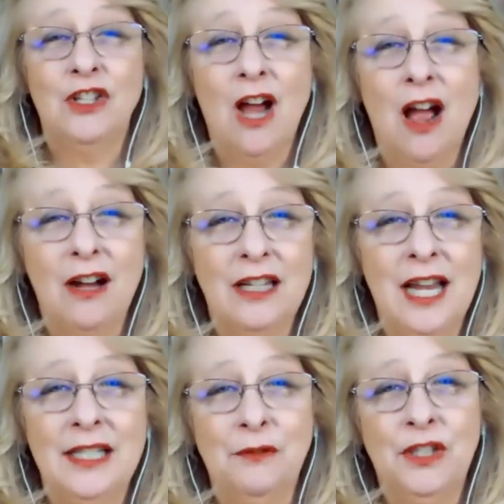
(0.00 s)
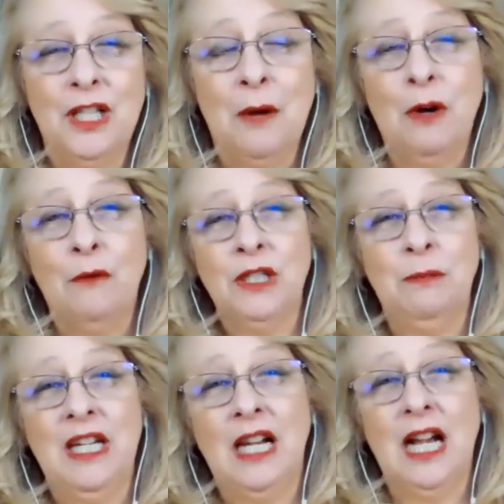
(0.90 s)
The dog days of summer was
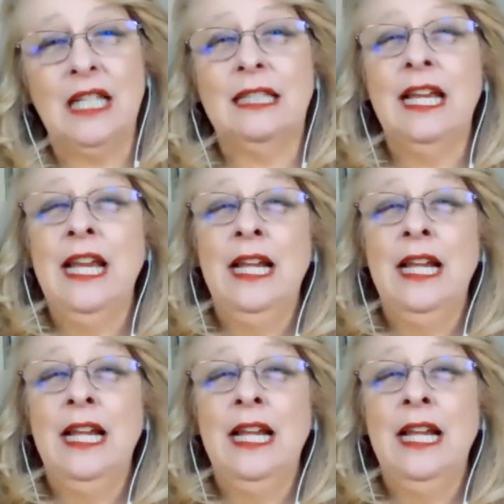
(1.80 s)
because